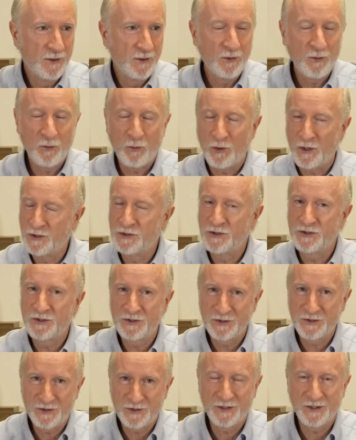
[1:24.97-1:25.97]

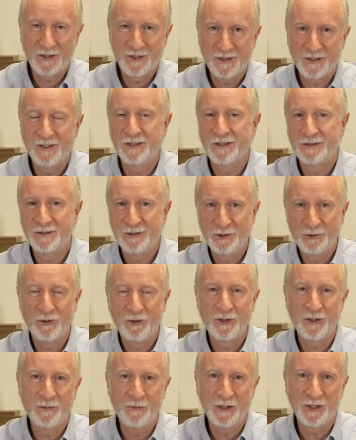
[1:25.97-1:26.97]
once you were
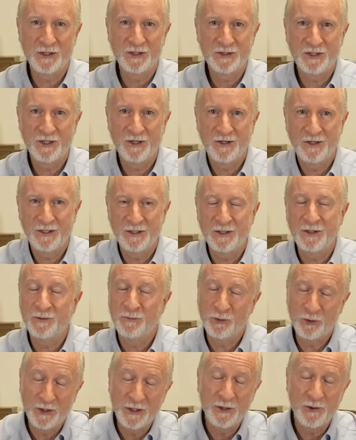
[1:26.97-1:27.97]
in the military, in the
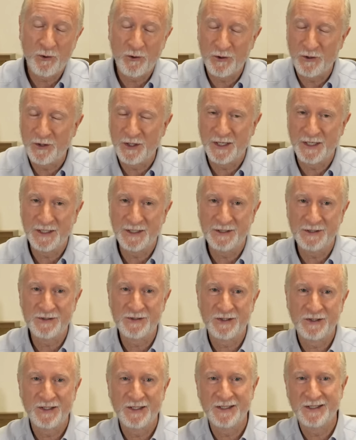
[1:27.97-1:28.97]
Marine Corps, that
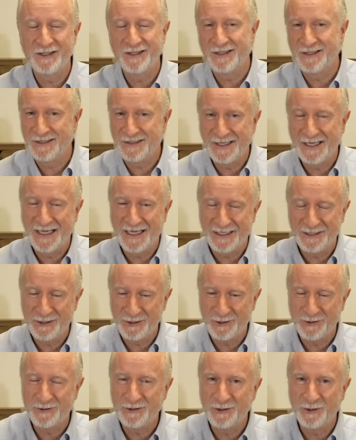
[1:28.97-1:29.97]
is, then yeah,
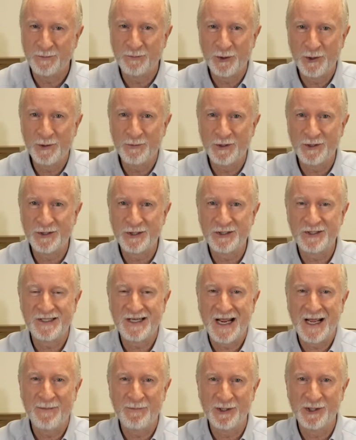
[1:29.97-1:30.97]
you're pretty much
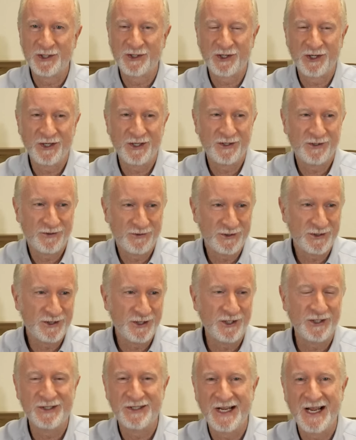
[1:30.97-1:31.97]
damaged.
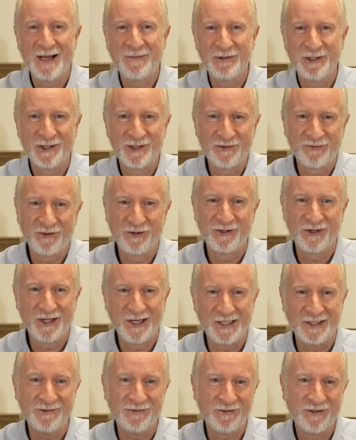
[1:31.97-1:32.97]
You're damaged for
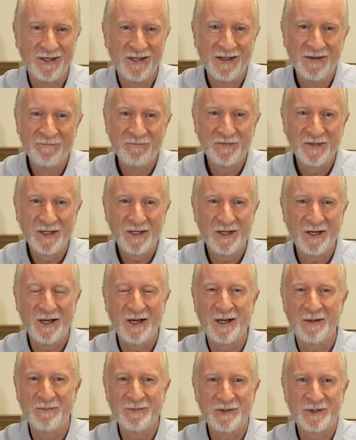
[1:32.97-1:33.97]
life."
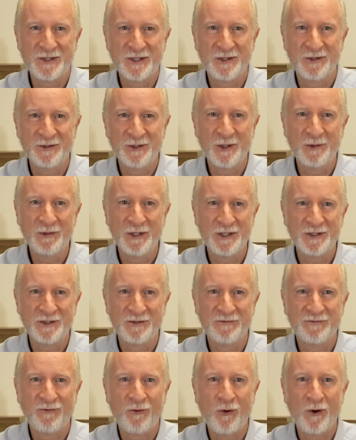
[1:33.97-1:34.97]
So nobody is a
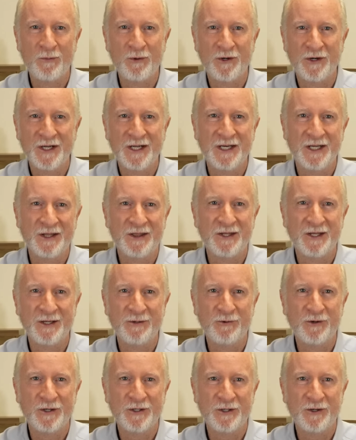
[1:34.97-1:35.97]
former anything
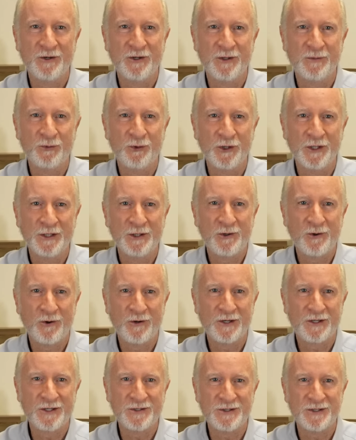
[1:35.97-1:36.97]
when you're in the Marine
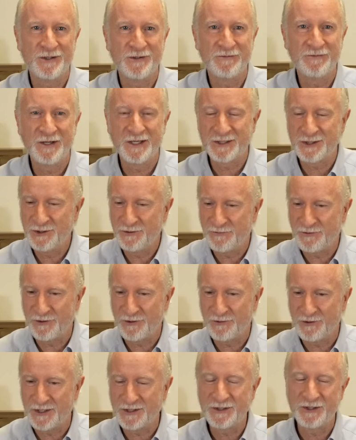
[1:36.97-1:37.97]
Corps because it affects you for the
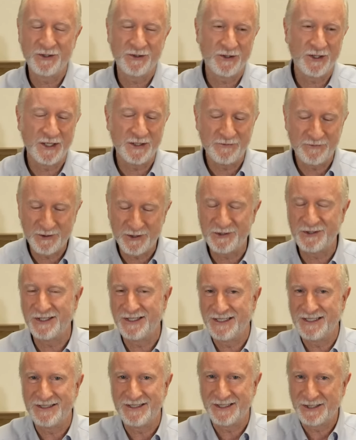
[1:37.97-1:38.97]
rest of your life because it
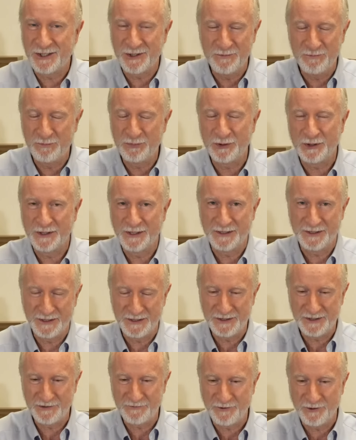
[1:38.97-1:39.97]
is a completely
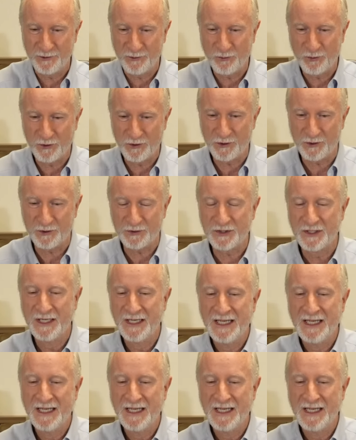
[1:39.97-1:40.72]
different world.